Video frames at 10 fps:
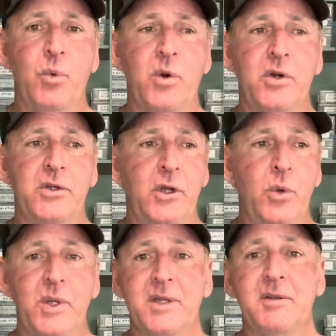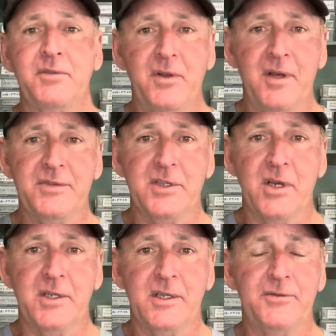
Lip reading: where you don't get the fluffs on it.